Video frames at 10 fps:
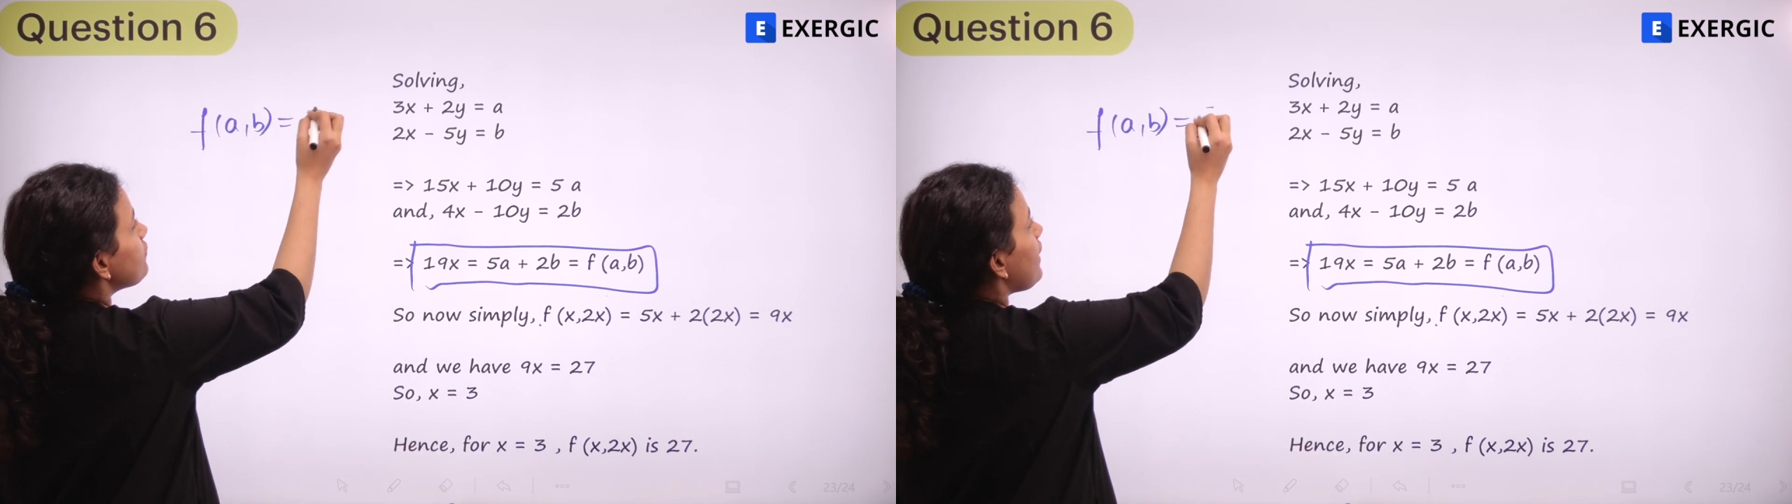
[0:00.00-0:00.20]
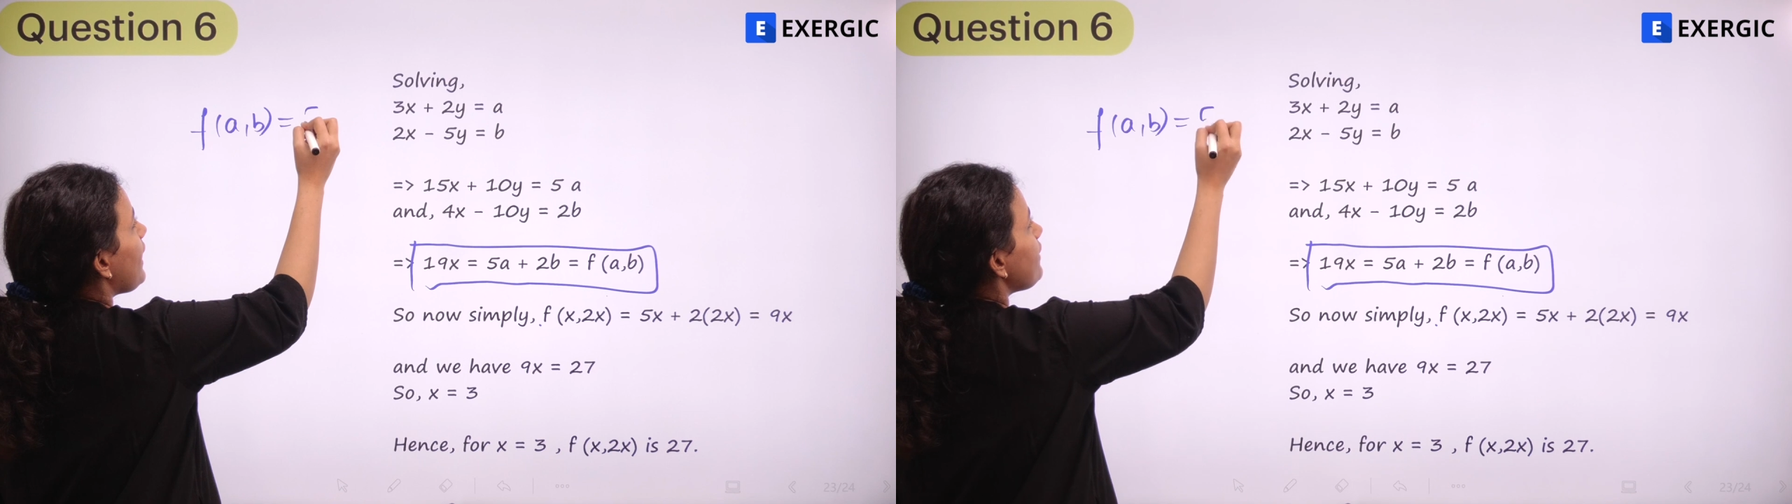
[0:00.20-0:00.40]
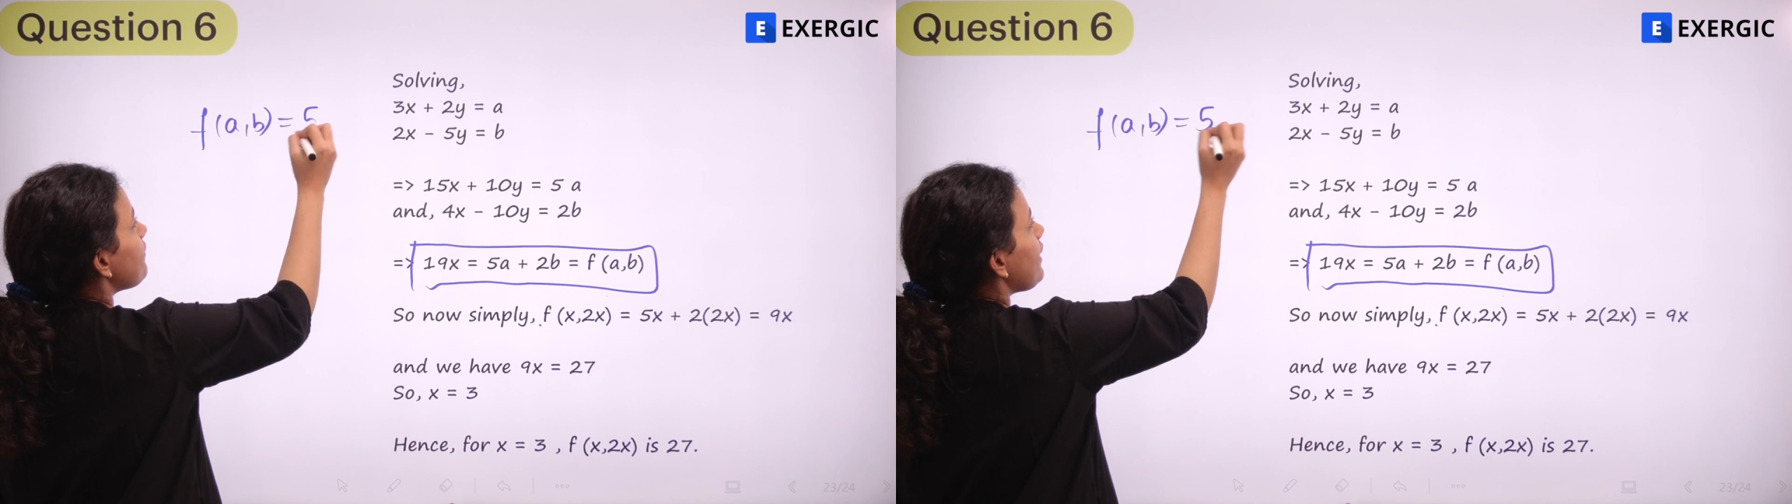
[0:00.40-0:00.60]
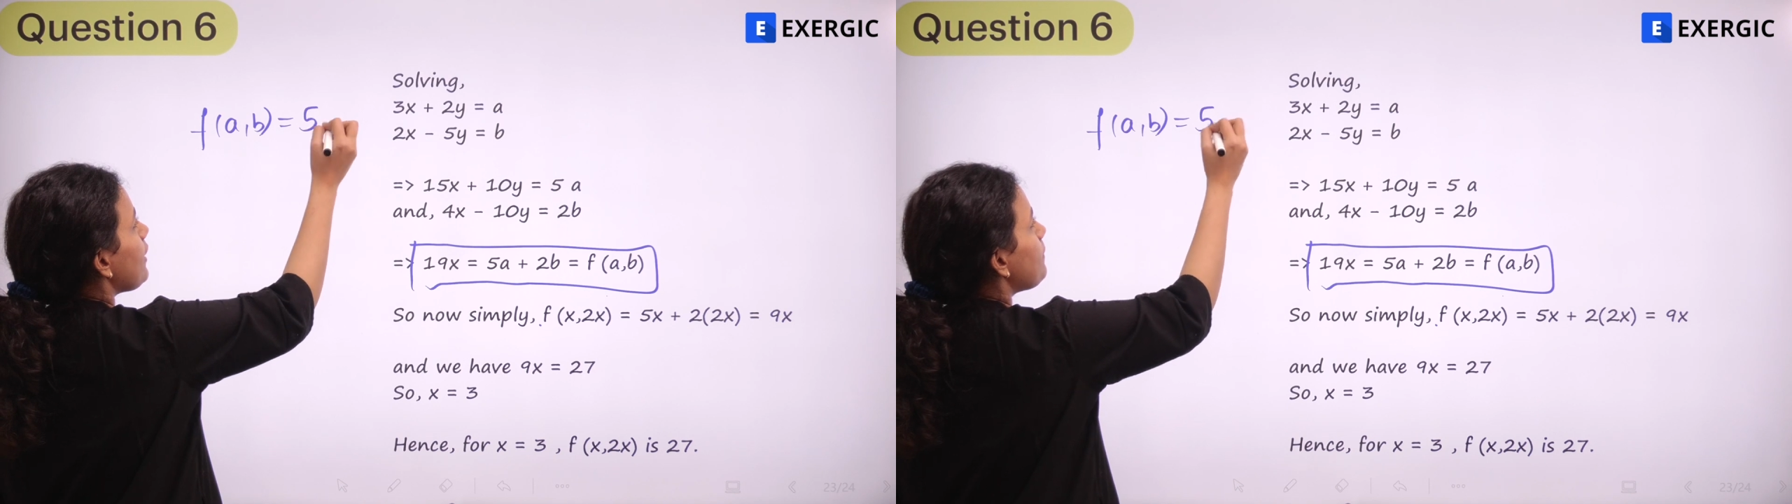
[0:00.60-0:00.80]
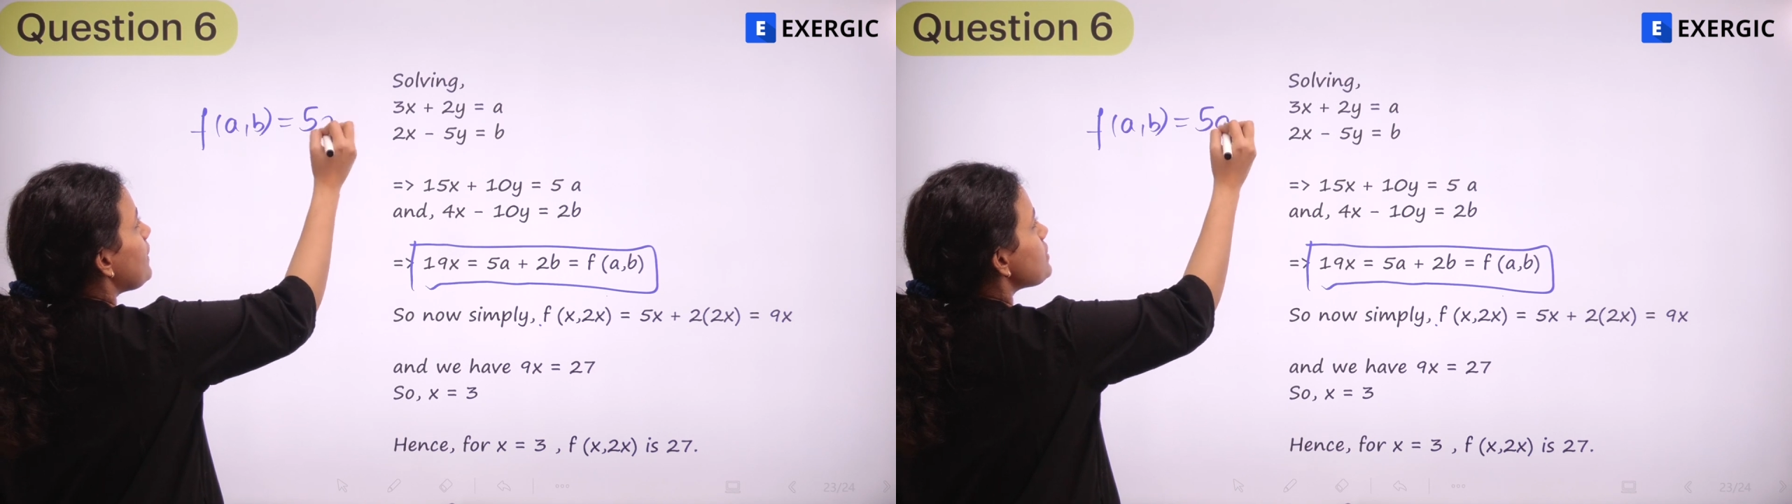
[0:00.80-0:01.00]

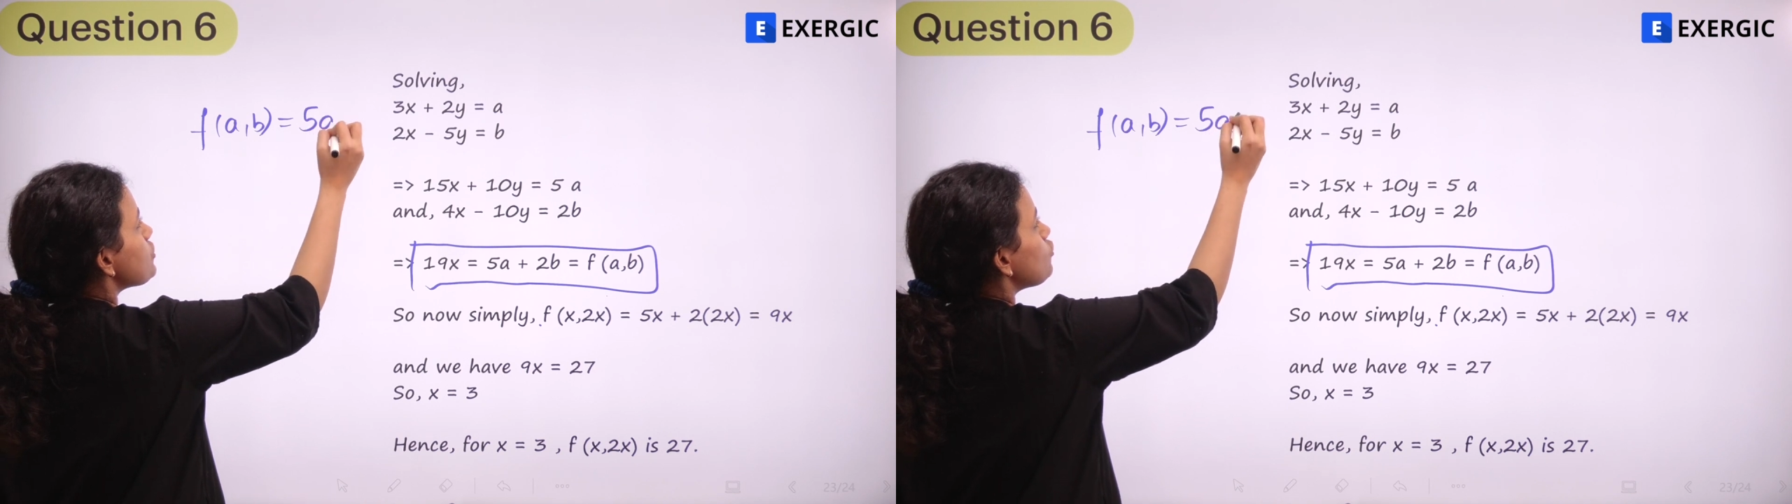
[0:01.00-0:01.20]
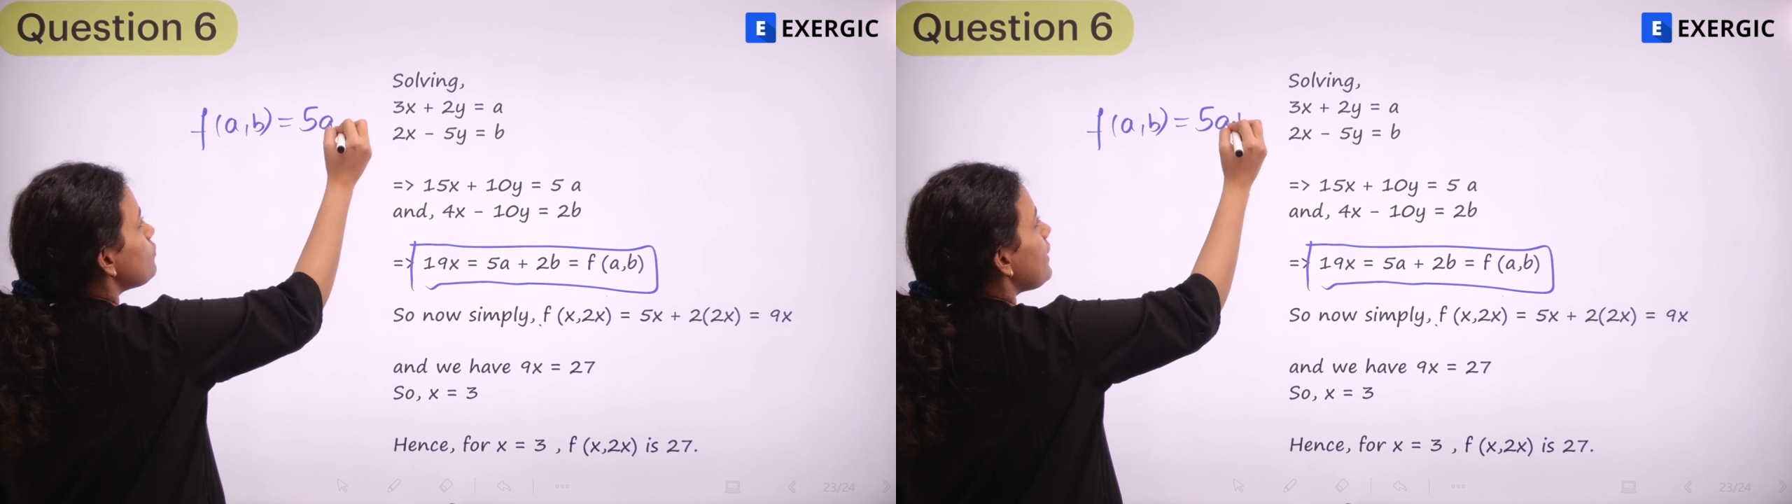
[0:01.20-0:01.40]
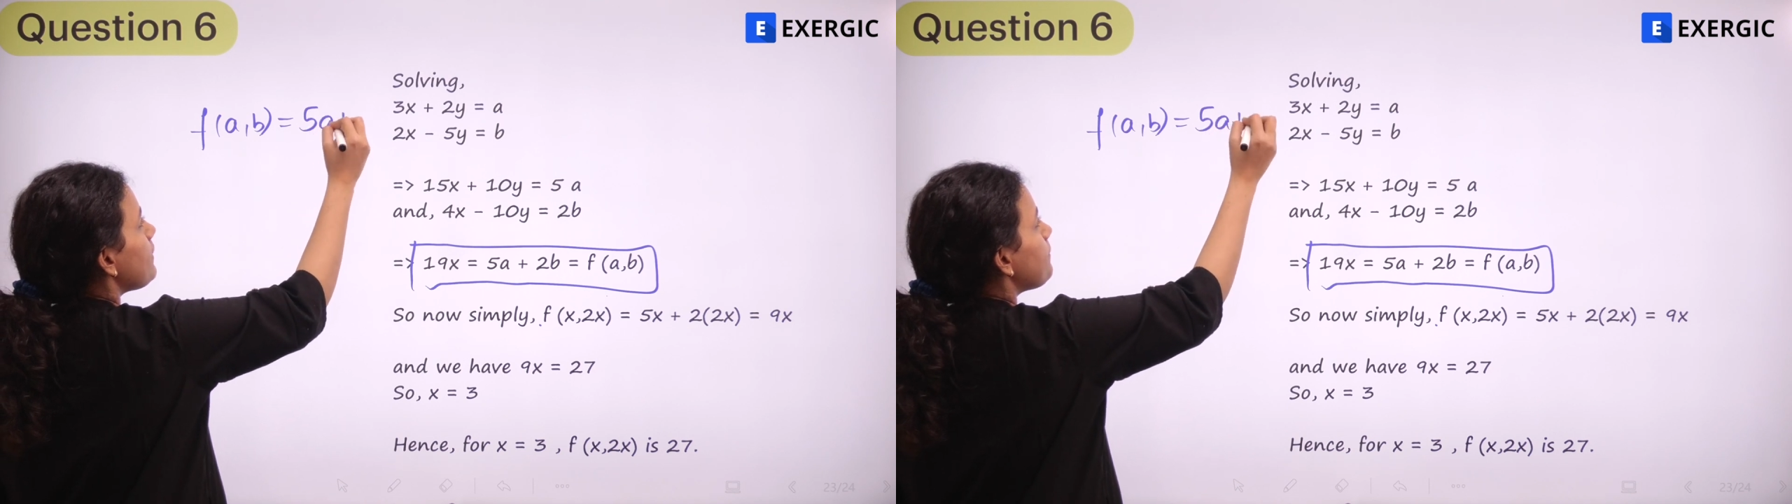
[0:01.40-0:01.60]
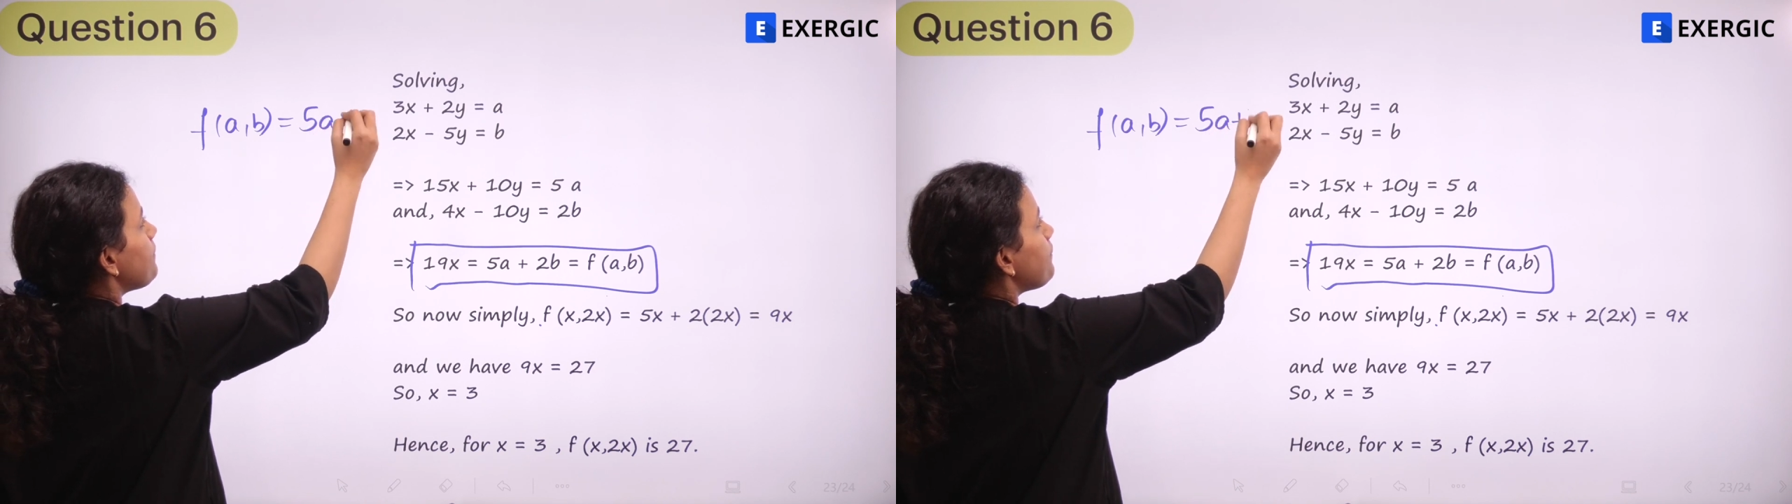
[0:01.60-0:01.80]
5a plus 2b.